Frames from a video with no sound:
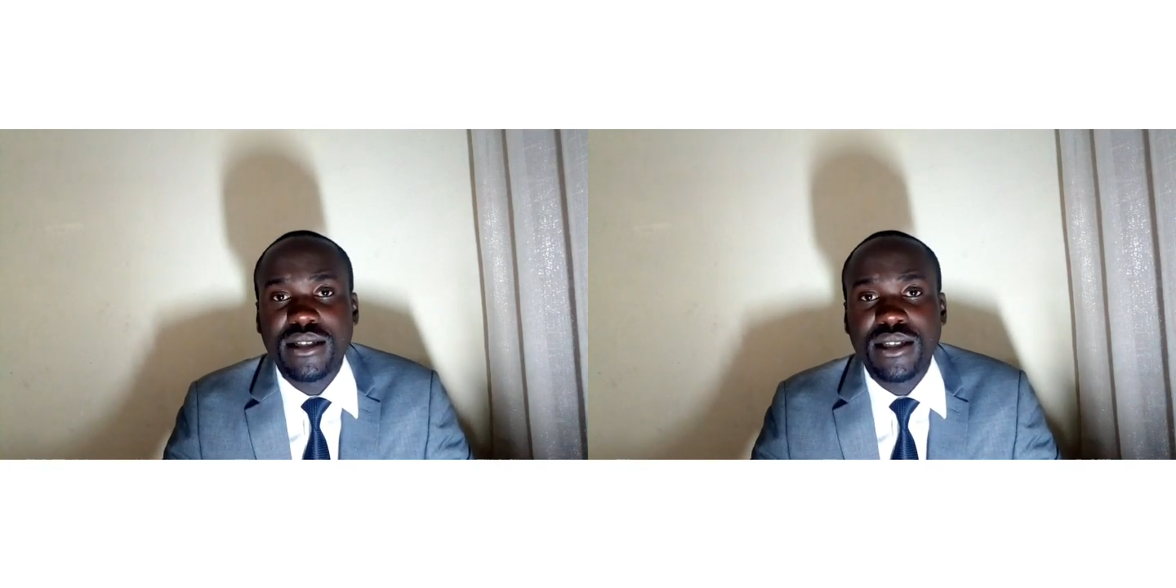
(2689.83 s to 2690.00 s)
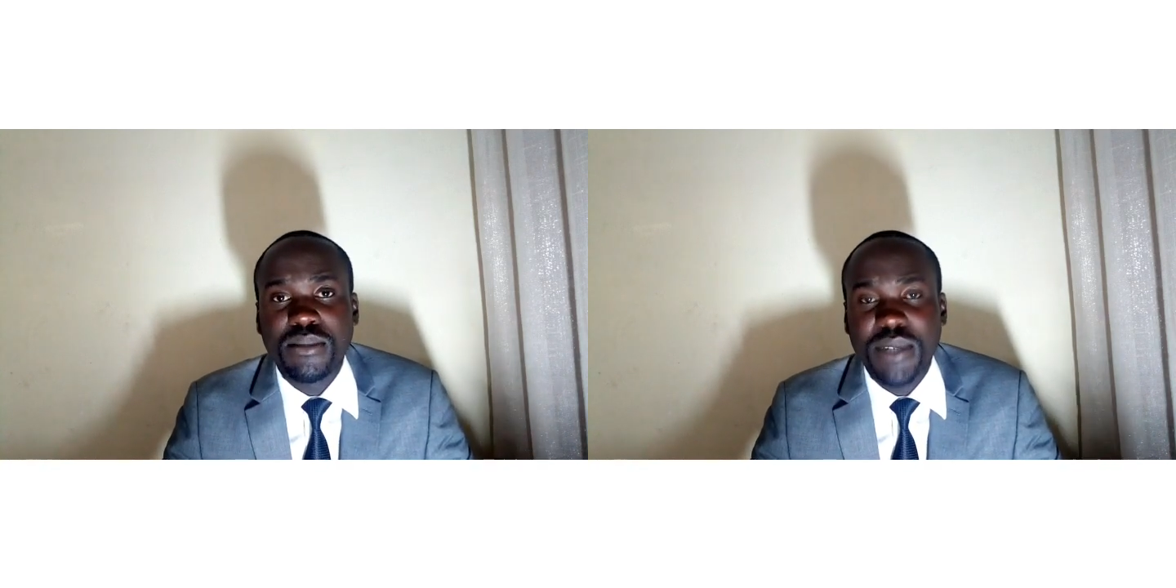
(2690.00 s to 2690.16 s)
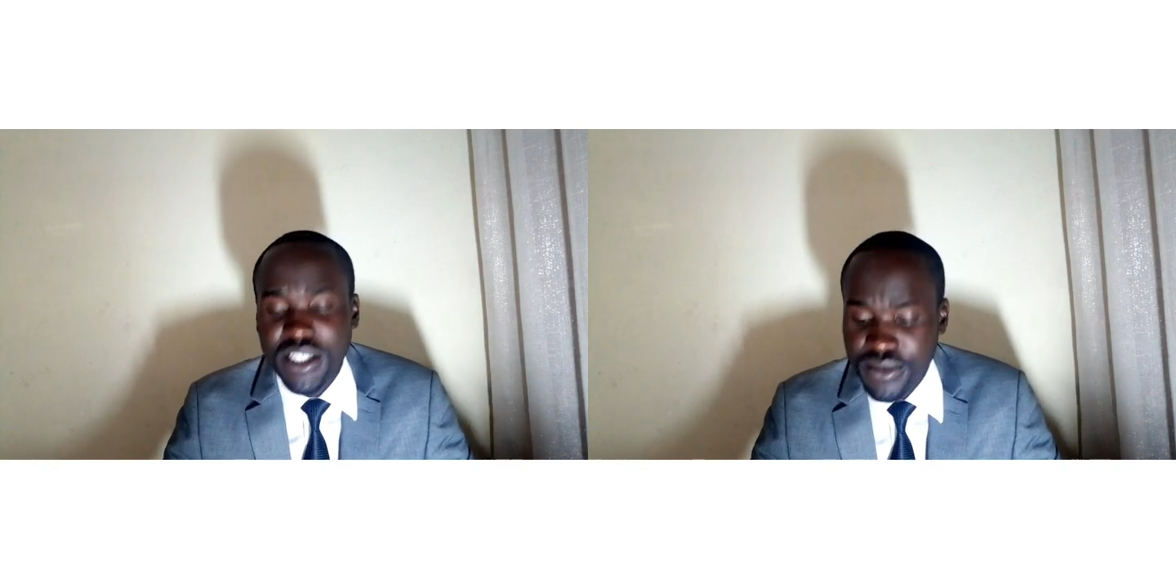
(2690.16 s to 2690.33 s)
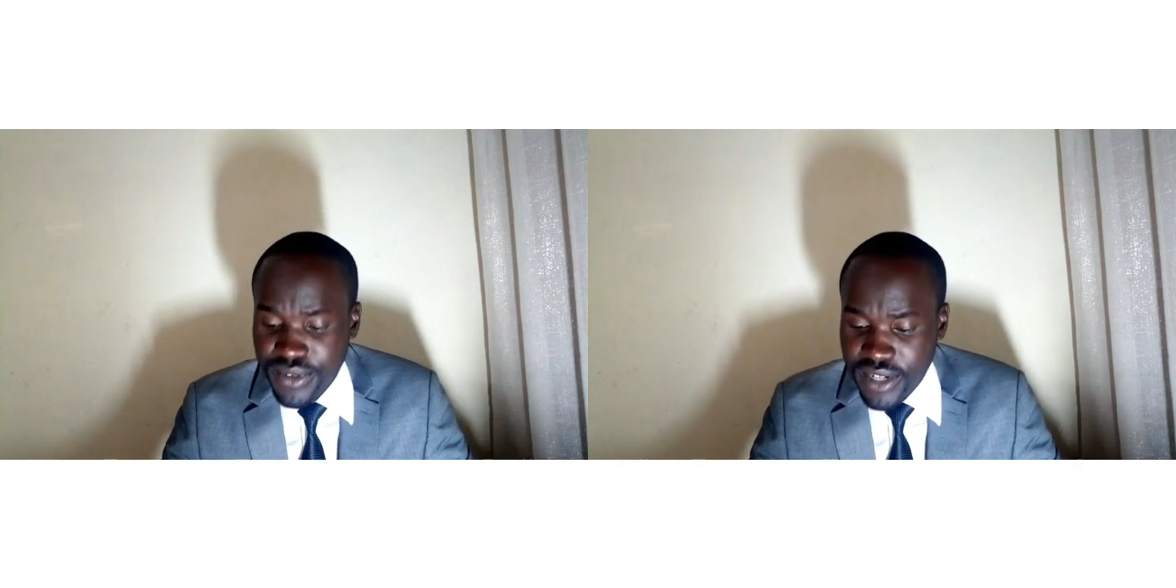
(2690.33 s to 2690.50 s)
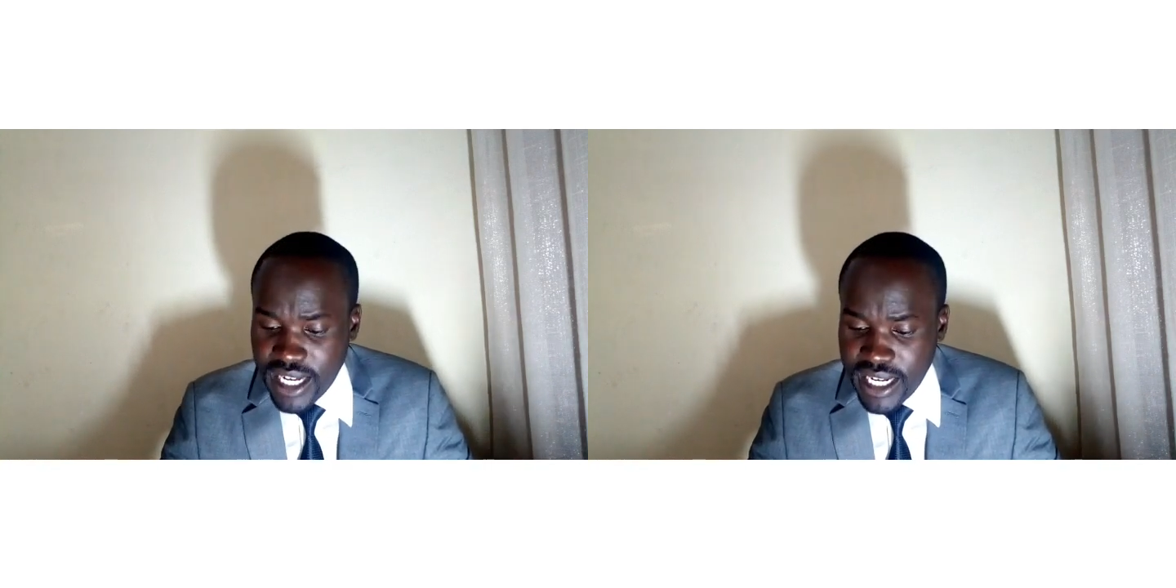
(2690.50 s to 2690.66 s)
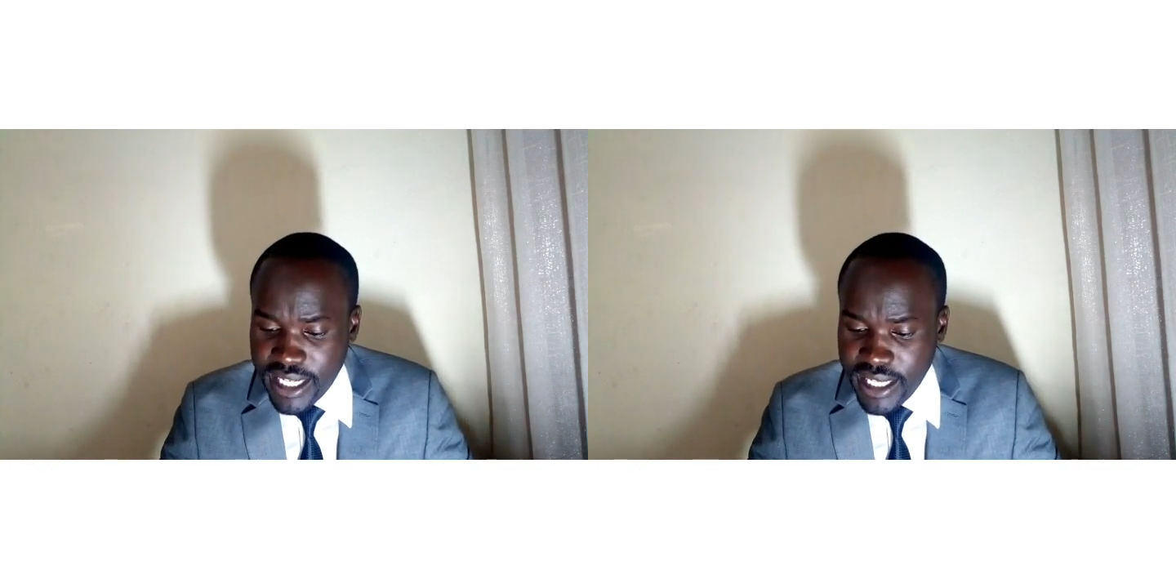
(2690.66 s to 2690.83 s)

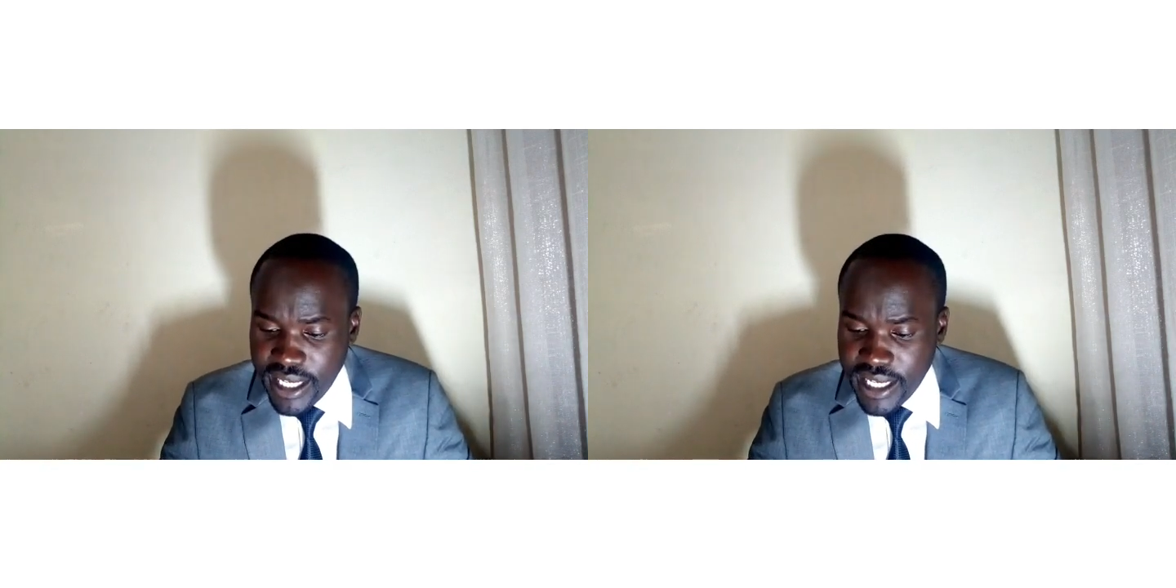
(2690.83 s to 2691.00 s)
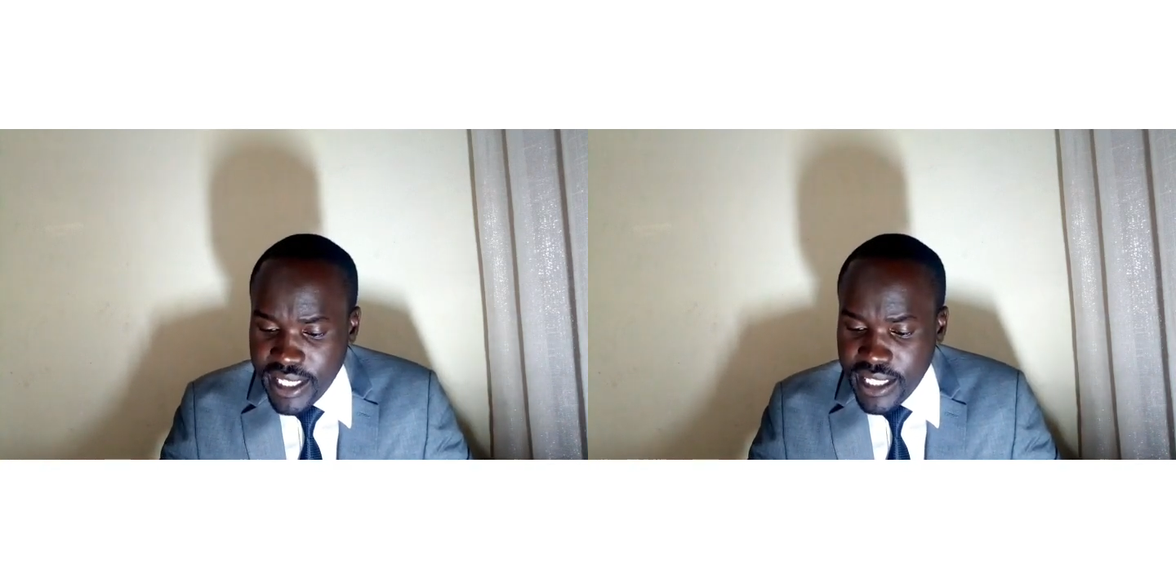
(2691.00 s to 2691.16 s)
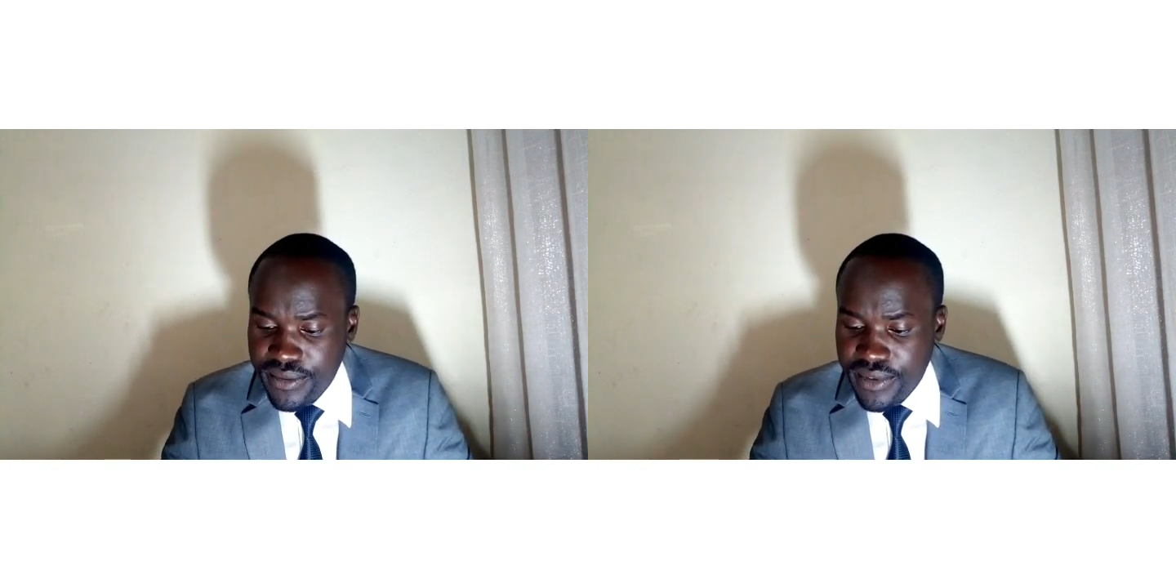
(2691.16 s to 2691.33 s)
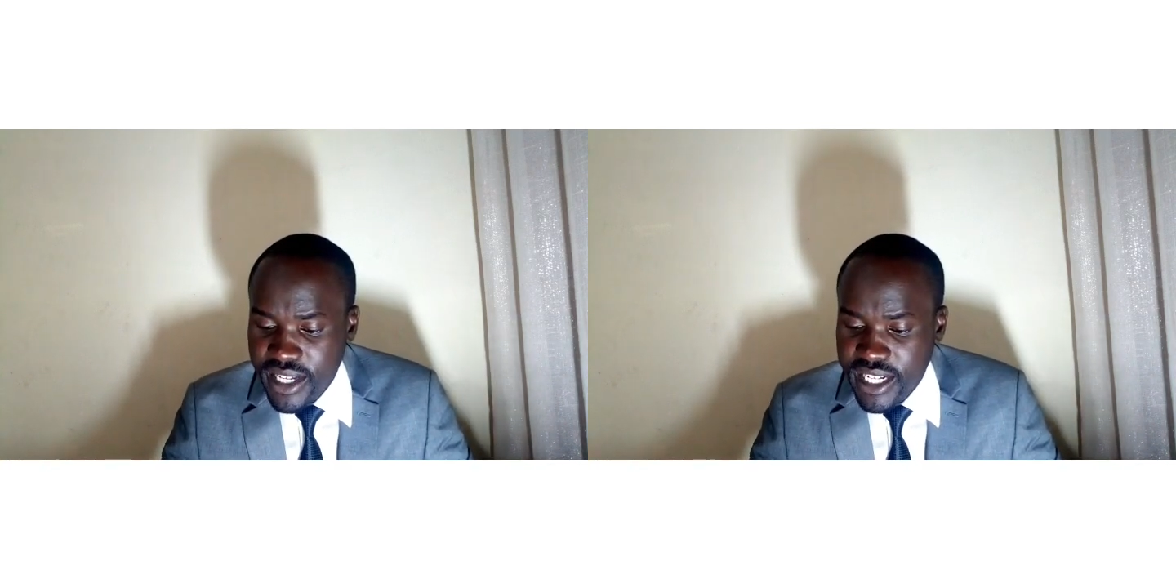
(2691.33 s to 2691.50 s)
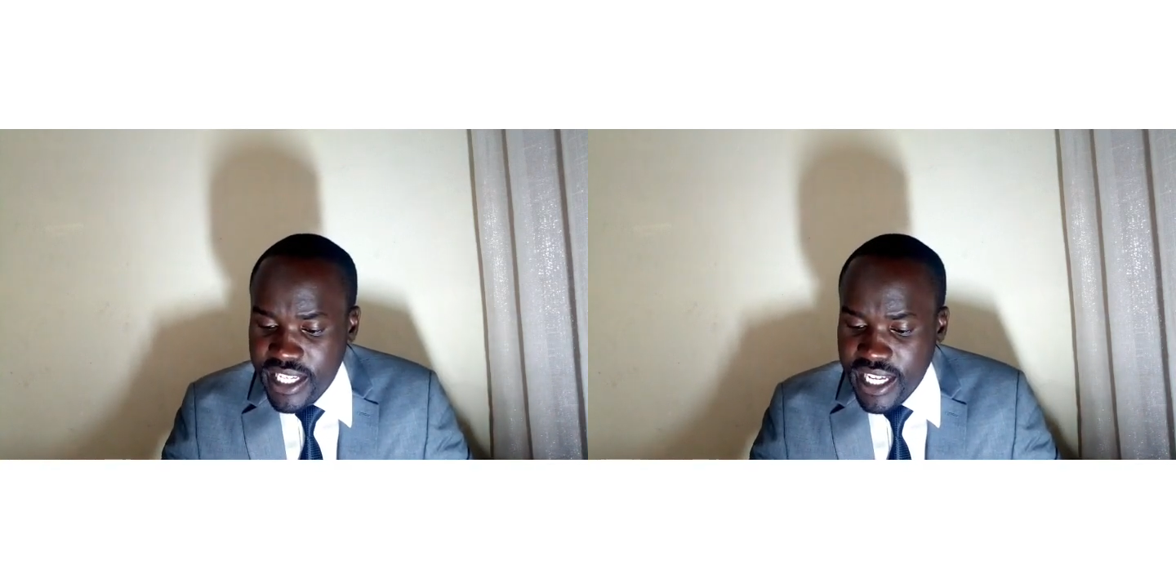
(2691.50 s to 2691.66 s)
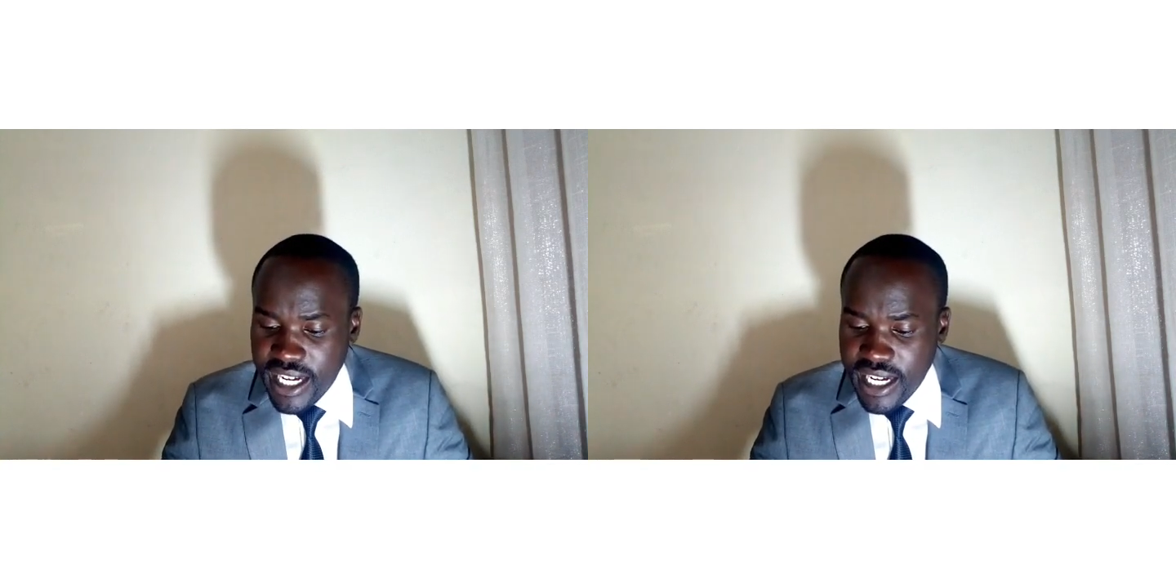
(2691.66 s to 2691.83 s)
specifically the
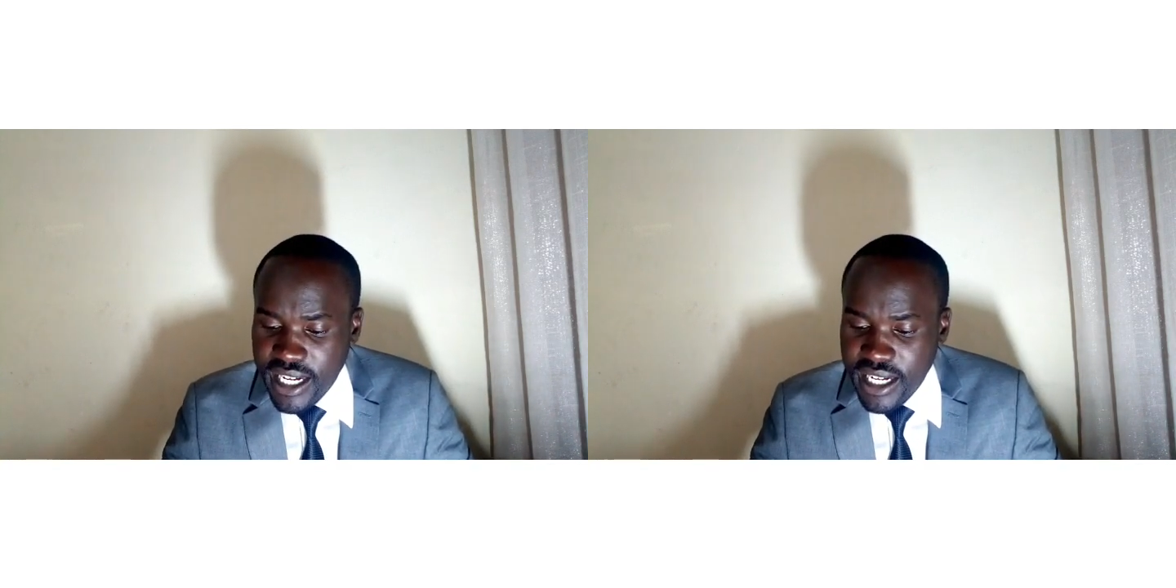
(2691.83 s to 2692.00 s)
failure